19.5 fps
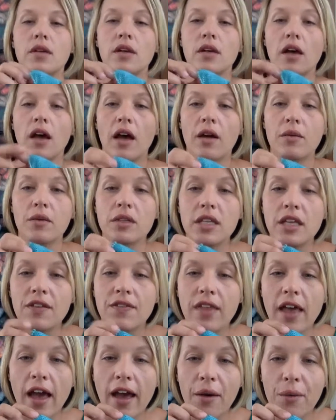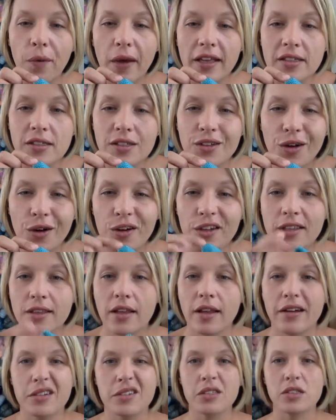I will leave that waist yarn in
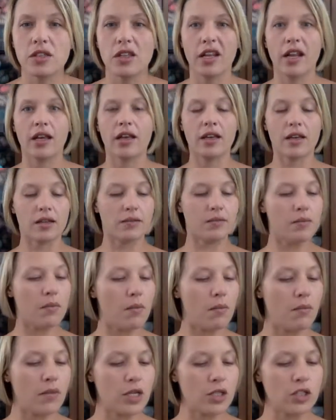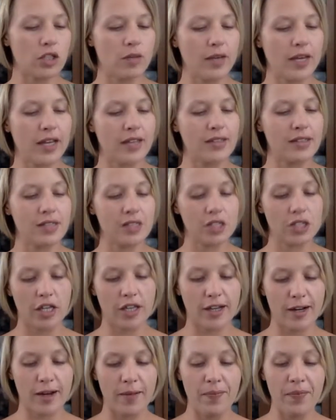there so that I can measure them against each
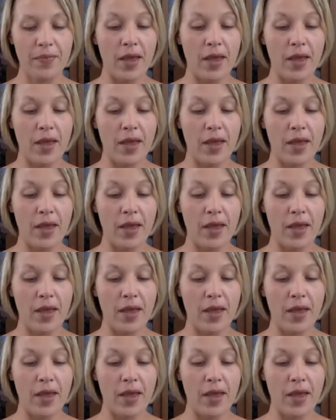other.